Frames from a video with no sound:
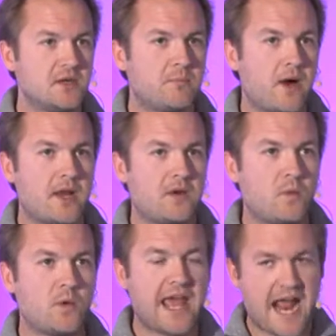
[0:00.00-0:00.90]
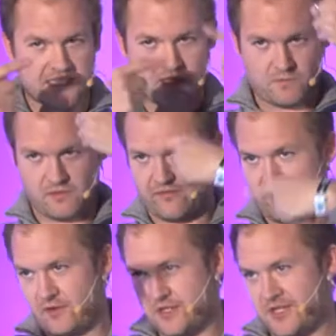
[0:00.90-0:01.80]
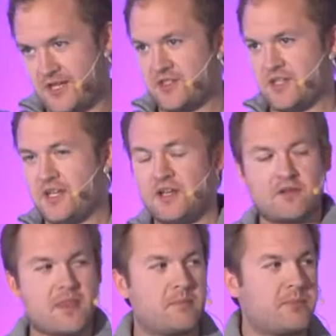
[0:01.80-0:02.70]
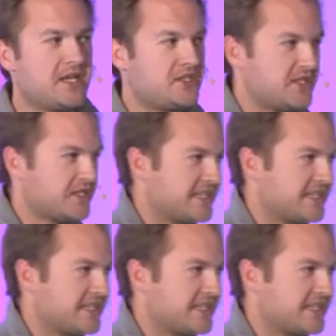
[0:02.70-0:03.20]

But we had to reverse engineer the pitches to